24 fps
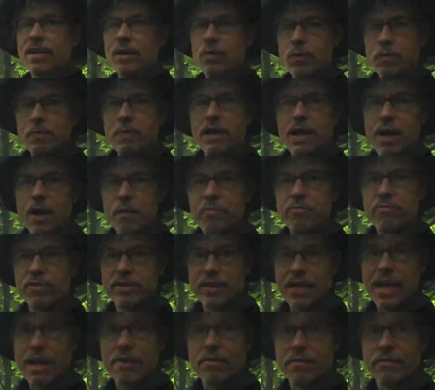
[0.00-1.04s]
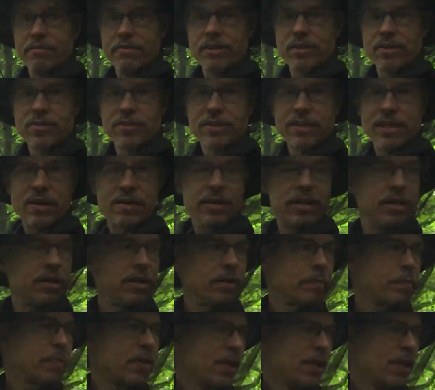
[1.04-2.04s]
it would be helpful to have a vehicle down here.